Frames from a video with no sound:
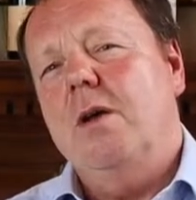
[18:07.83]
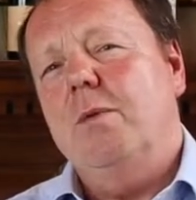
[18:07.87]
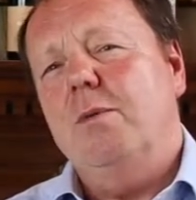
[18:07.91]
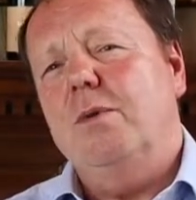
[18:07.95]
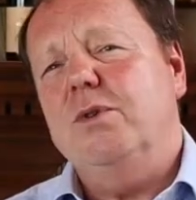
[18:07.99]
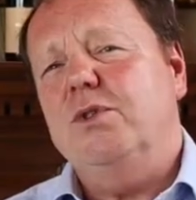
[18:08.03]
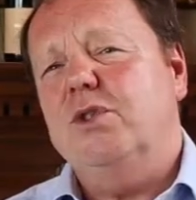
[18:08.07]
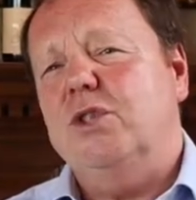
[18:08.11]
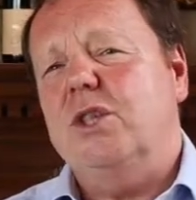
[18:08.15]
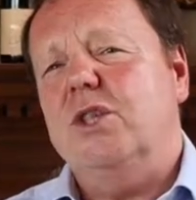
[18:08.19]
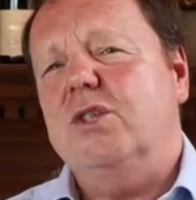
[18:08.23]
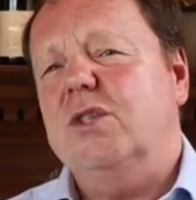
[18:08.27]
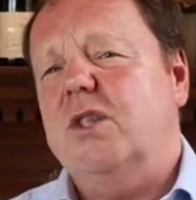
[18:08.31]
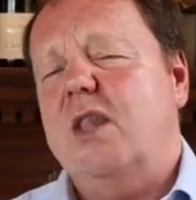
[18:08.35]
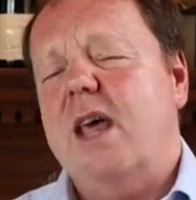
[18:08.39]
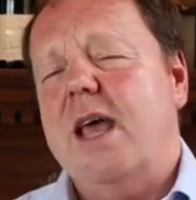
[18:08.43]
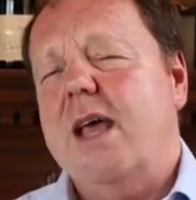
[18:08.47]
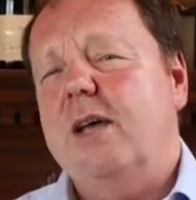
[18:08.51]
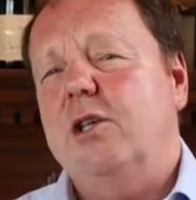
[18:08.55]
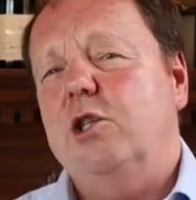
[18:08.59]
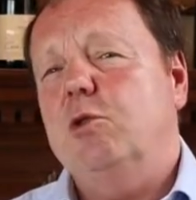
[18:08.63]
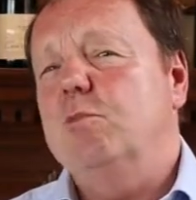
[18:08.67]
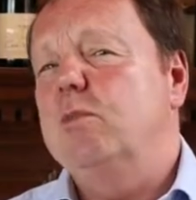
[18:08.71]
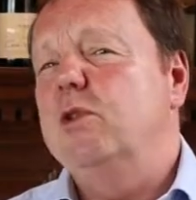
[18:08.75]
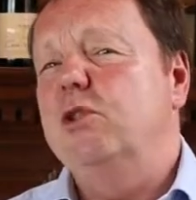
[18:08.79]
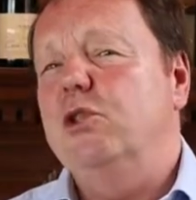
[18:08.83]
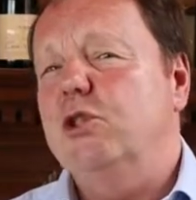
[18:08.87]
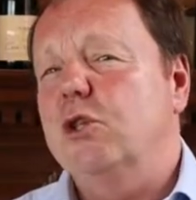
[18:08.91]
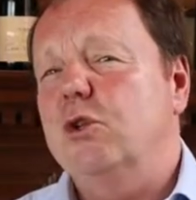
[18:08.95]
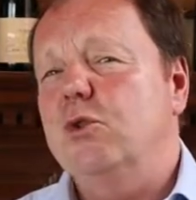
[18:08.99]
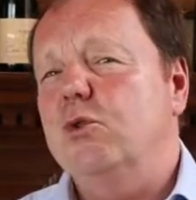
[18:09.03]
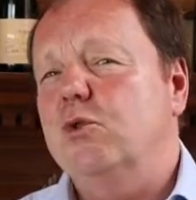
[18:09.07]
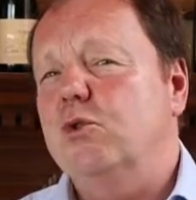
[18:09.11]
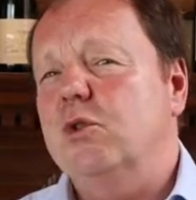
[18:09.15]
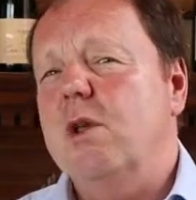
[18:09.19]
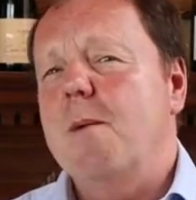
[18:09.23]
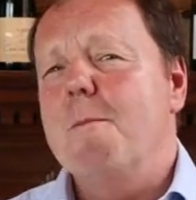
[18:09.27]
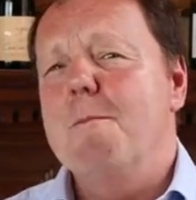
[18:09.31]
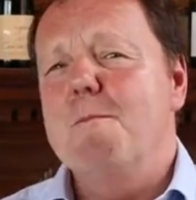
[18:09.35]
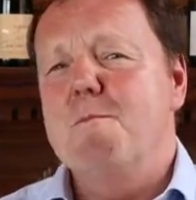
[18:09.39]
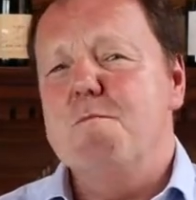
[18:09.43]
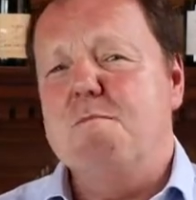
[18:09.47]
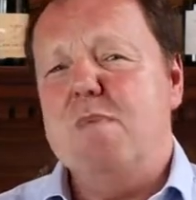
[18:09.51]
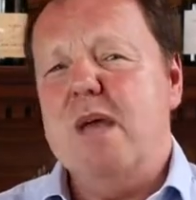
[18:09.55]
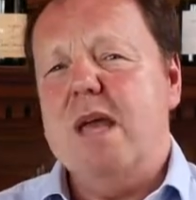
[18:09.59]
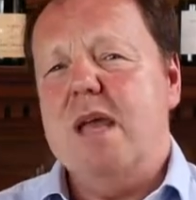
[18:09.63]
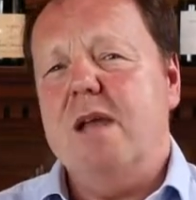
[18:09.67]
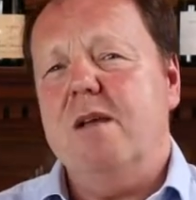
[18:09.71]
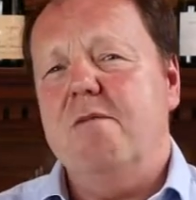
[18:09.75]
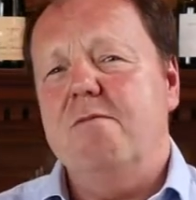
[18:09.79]
was just there to produce
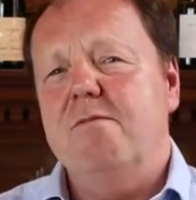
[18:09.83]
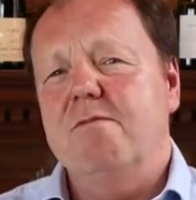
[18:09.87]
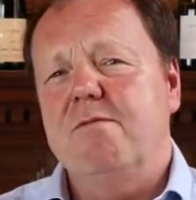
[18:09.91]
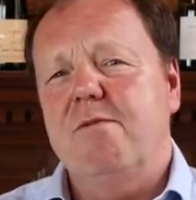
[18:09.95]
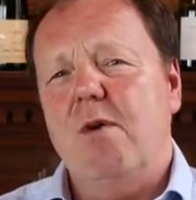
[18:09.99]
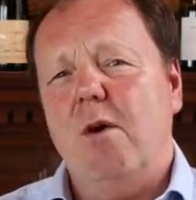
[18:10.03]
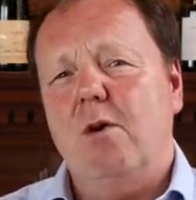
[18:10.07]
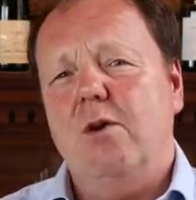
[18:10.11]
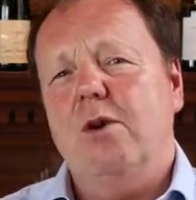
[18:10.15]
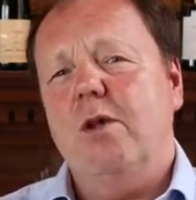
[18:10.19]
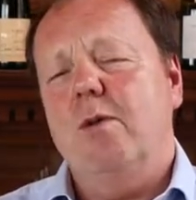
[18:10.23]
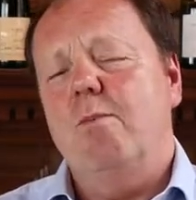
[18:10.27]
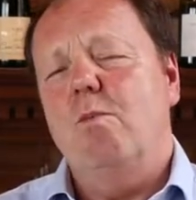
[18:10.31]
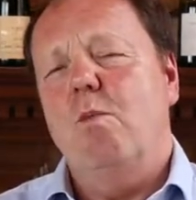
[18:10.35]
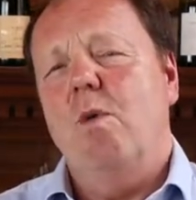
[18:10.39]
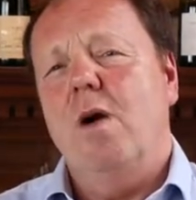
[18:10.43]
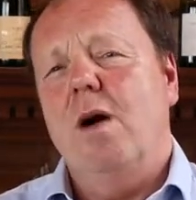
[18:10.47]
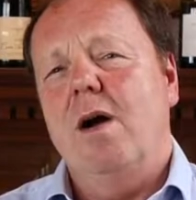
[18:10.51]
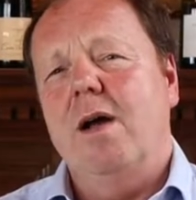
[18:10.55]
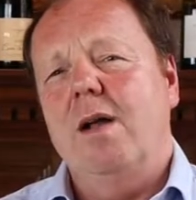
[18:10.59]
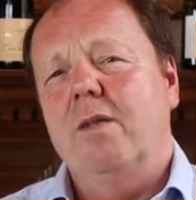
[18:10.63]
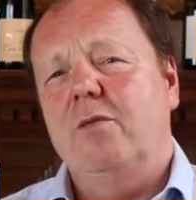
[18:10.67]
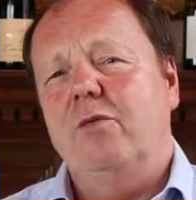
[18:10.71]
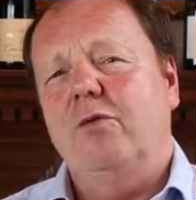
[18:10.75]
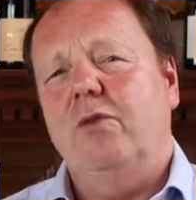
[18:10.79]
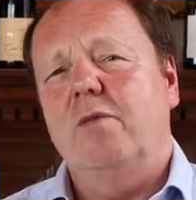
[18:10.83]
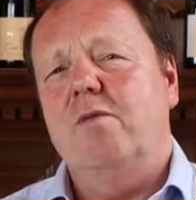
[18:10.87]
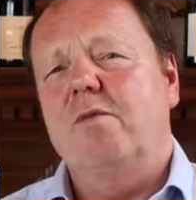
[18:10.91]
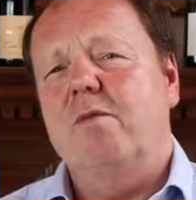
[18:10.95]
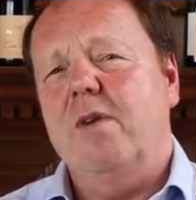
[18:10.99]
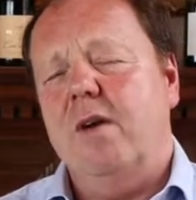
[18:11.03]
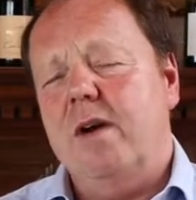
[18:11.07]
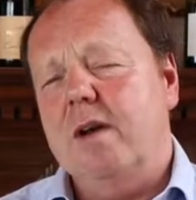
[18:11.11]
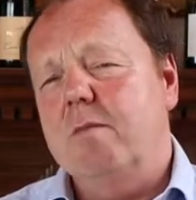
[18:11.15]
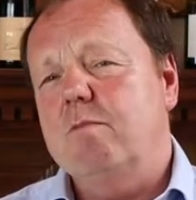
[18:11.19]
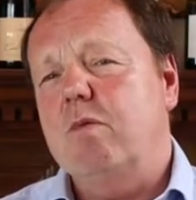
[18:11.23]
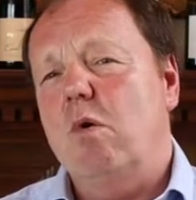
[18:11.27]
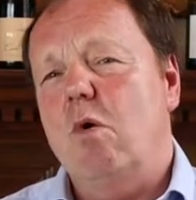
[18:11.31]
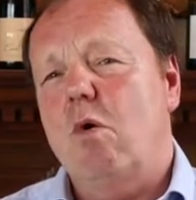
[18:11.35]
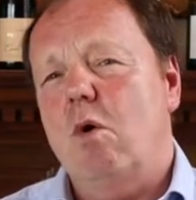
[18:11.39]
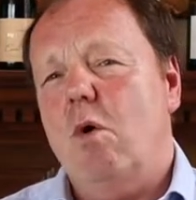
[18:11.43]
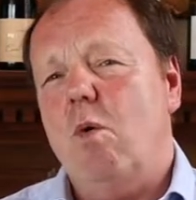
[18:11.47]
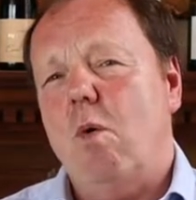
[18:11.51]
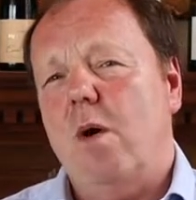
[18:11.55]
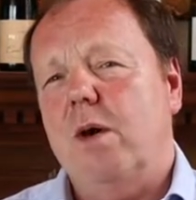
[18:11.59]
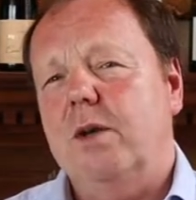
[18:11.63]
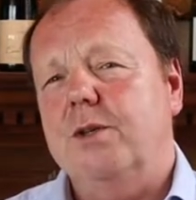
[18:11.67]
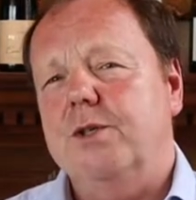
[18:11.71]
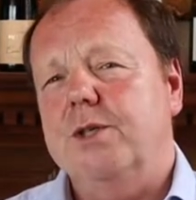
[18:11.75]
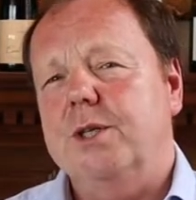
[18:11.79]
big volume wines of very poor
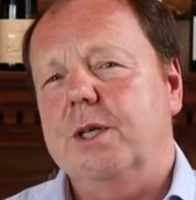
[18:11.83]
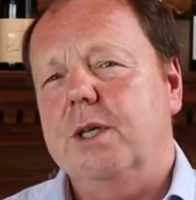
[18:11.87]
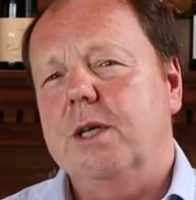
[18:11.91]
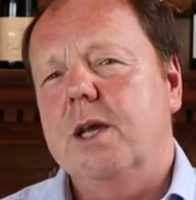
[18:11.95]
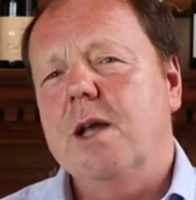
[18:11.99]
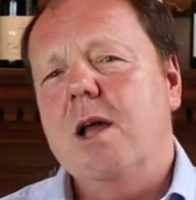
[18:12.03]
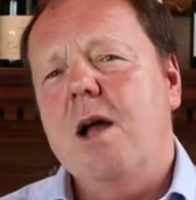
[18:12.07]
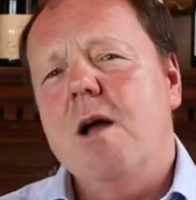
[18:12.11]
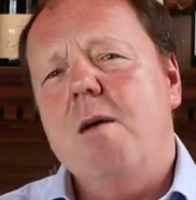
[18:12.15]
quality.